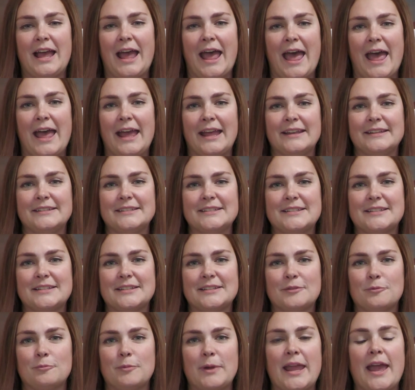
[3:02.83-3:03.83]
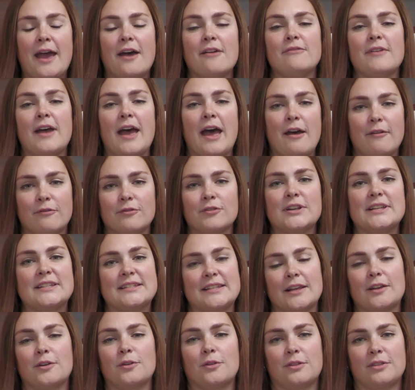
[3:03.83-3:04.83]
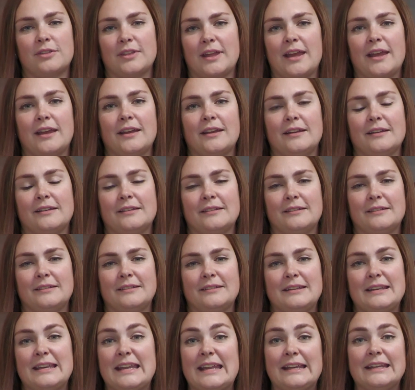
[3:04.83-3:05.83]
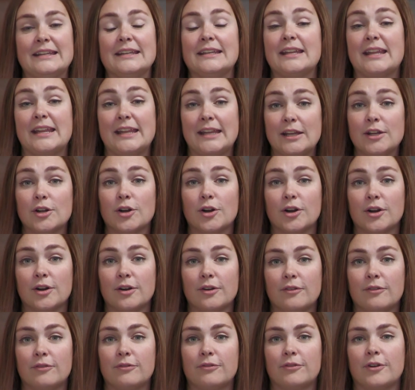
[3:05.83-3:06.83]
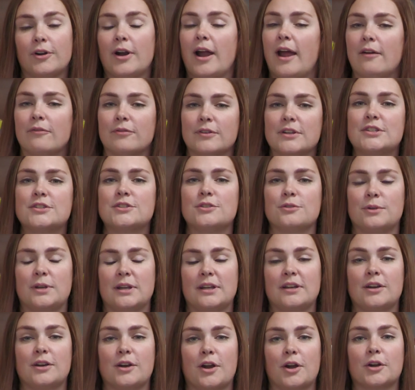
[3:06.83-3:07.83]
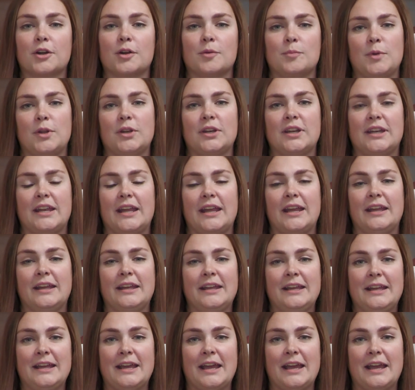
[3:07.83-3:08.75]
And we have every single thing needed here for every student in our community.